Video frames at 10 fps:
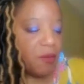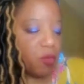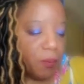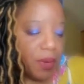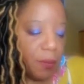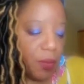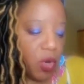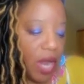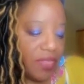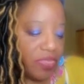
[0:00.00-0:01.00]

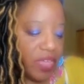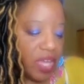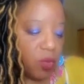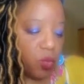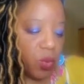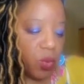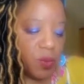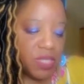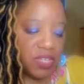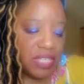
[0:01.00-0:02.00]
remember, I think we
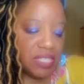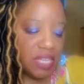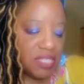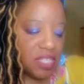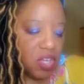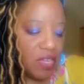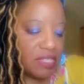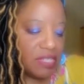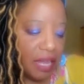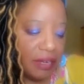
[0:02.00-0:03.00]
was even discussing on
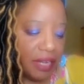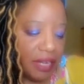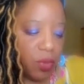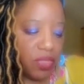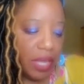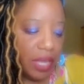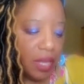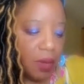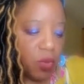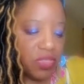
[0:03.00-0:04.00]
Sunday with
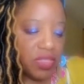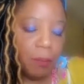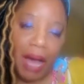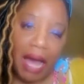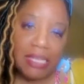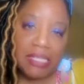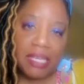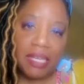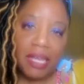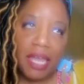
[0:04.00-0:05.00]
him with the
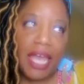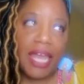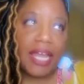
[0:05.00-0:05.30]
boxing, and